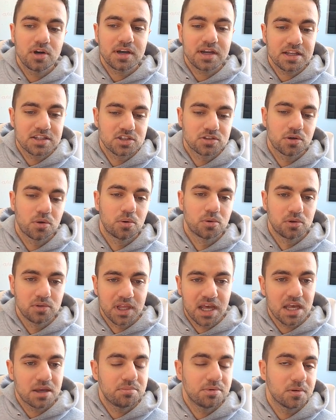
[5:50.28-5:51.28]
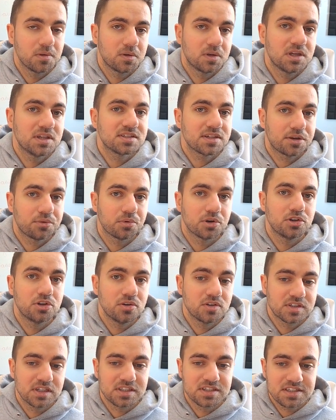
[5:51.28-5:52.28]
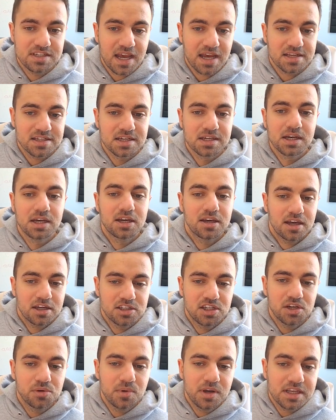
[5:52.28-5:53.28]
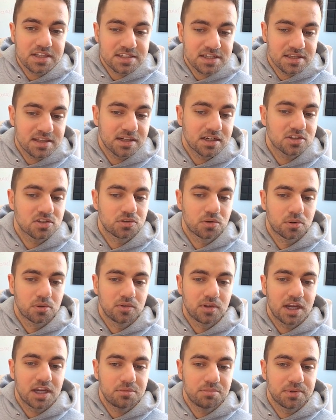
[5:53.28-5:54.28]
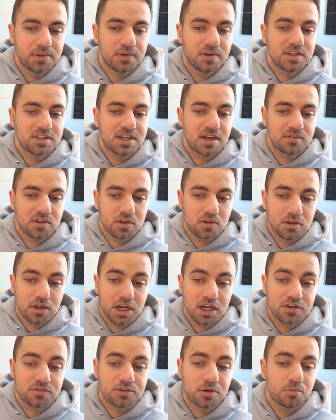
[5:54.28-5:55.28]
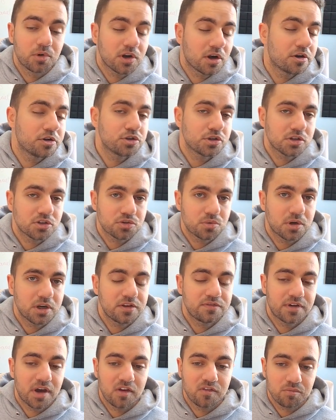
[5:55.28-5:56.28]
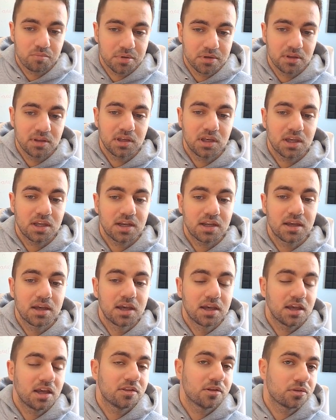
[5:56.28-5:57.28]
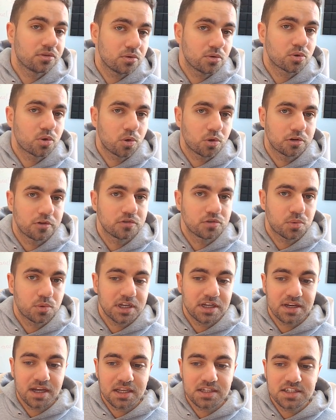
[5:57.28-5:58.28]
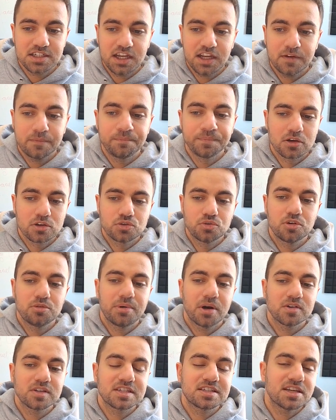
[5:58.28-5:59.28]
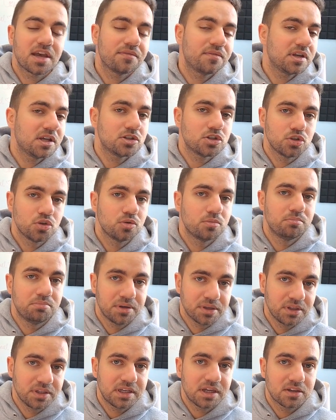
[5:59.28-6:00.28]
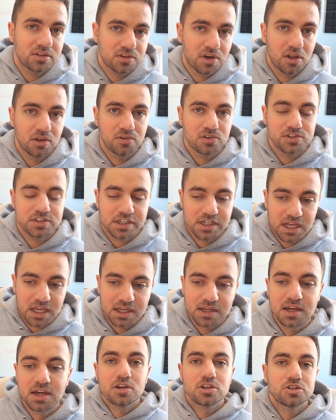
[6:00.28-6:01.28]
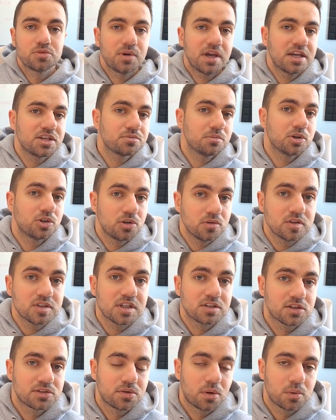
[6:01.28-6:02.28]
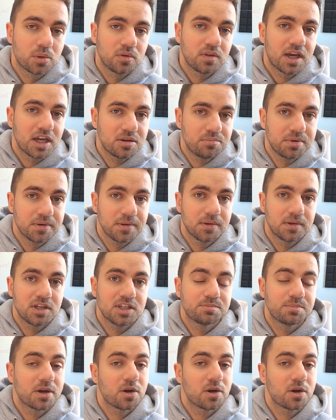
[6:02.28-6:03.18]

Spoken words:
its total liabilities and reduce its debt. And here we can see that its total liabilities have declined from 125 billion in the third quarter of 2019 to about $72 billion today. So it has reduced its total liabilities by